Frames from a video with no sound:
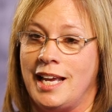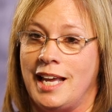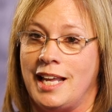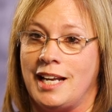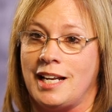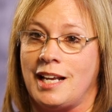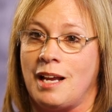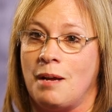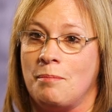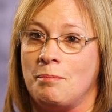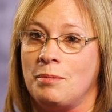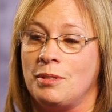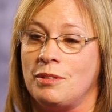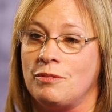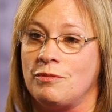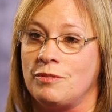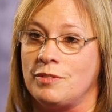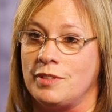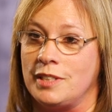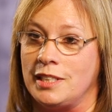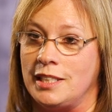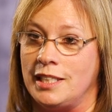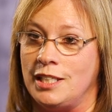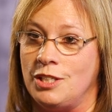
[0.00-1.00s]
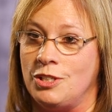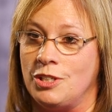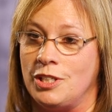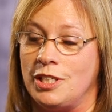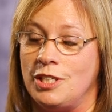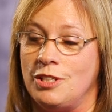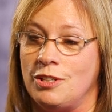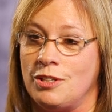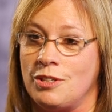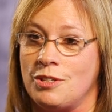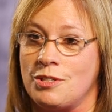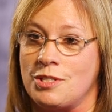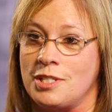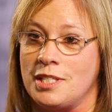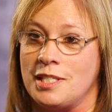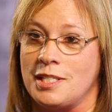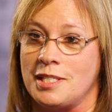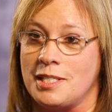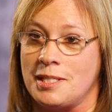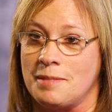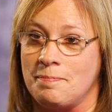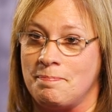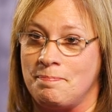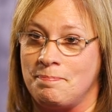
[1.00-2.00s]
I had a couple of really good
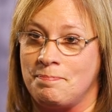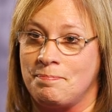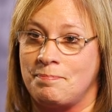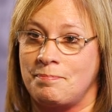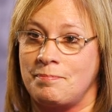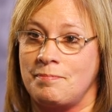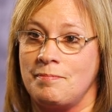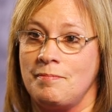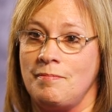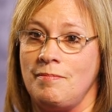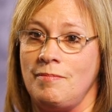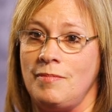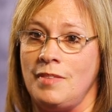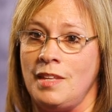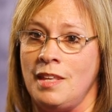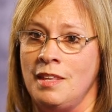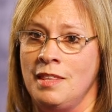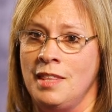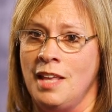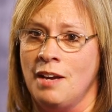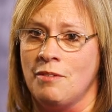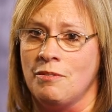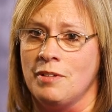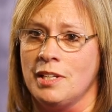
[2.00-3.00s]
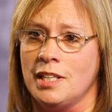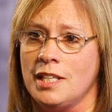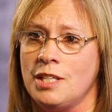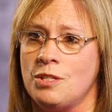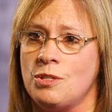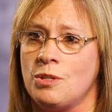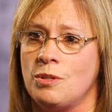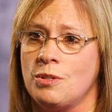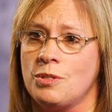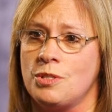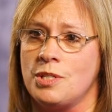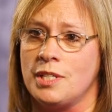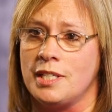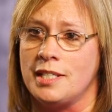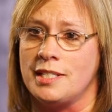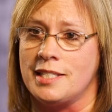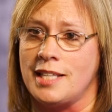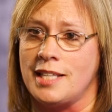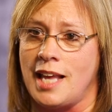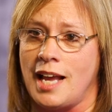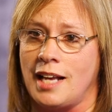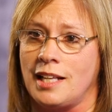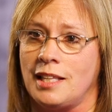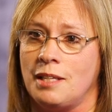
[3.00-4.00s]
nurses that really told you
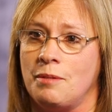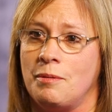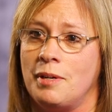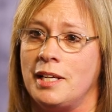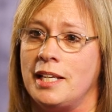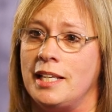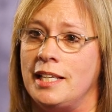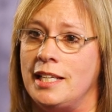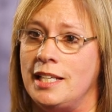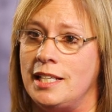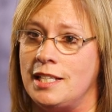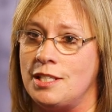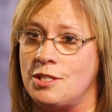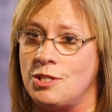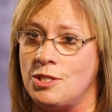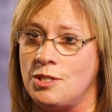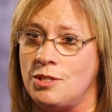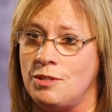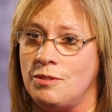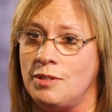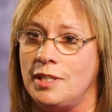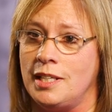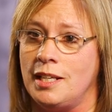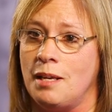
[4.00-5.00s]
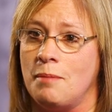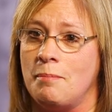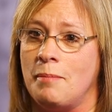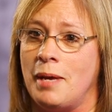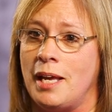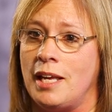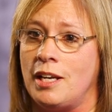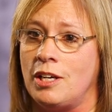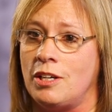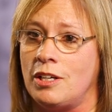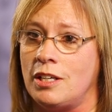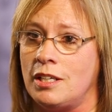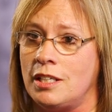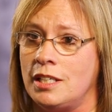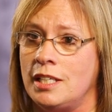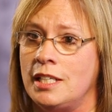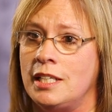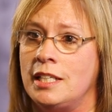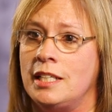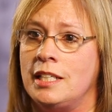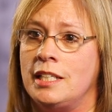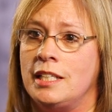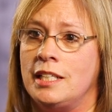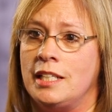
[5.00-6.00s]
exactly what you needed to do to get better
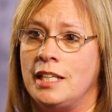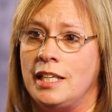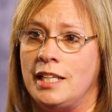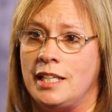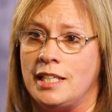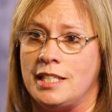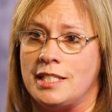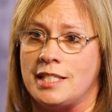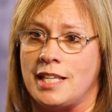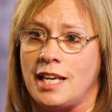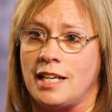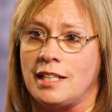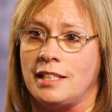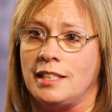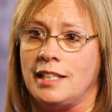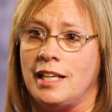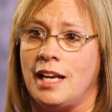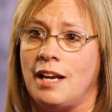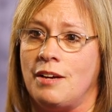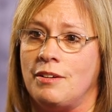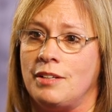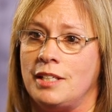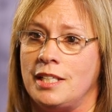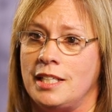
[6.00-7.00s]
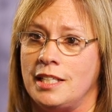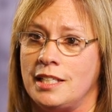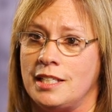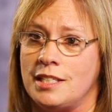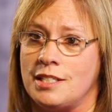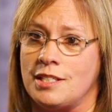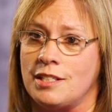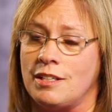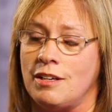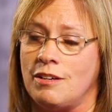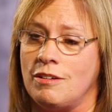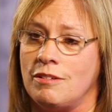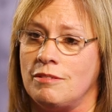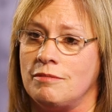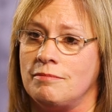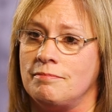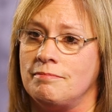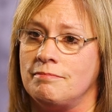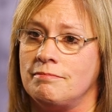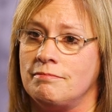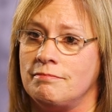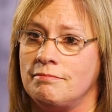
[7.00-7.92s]
and exactly how it needed to go.